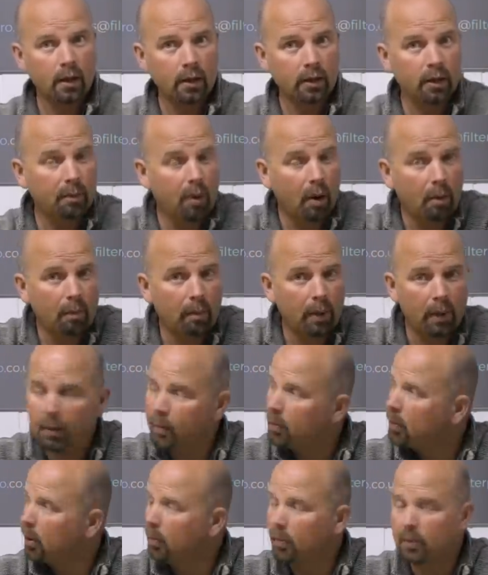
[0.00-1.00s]
The pump
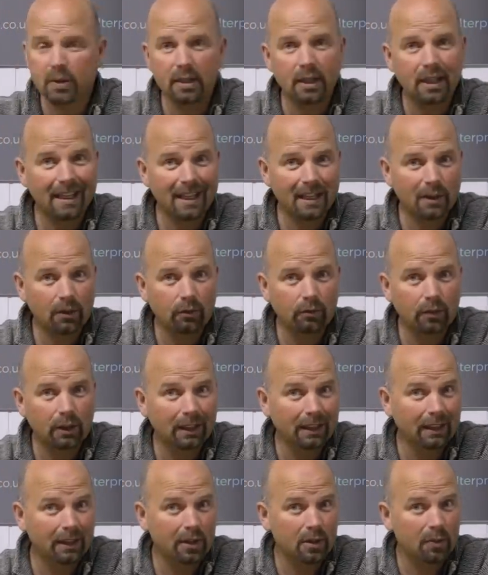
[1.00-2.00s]
pumps 800
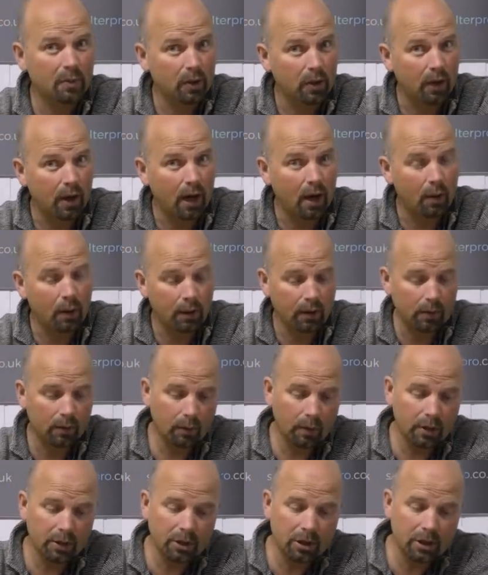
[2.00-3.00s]
litres per hour,
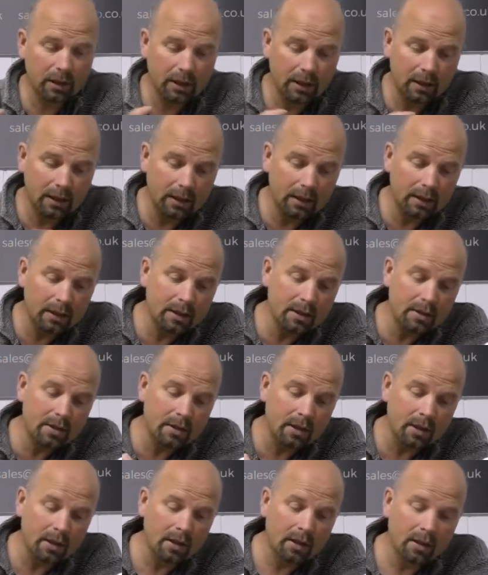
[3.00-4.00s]
which
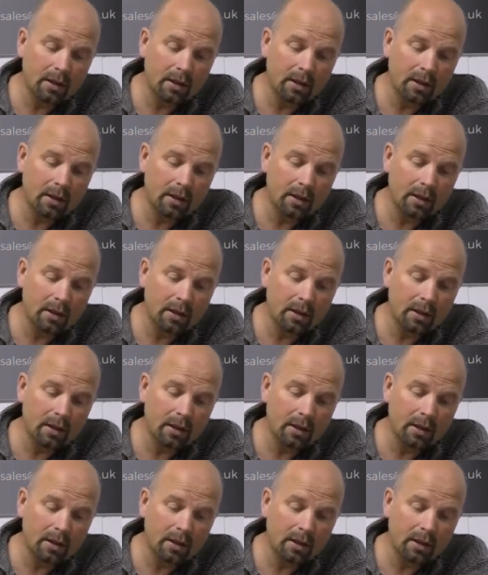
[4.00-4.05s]
is